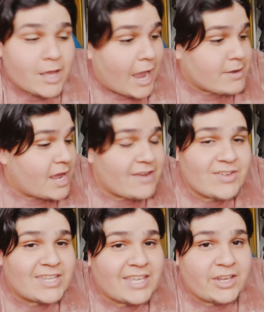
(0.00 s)
I'm not
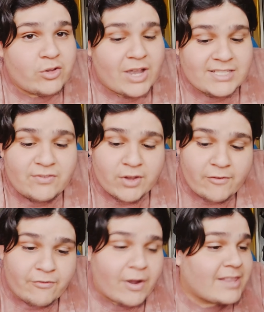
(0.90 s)
even kidding you guys. If you
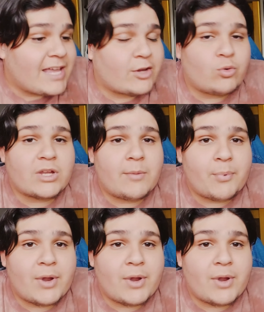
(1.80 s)
can find that Cricut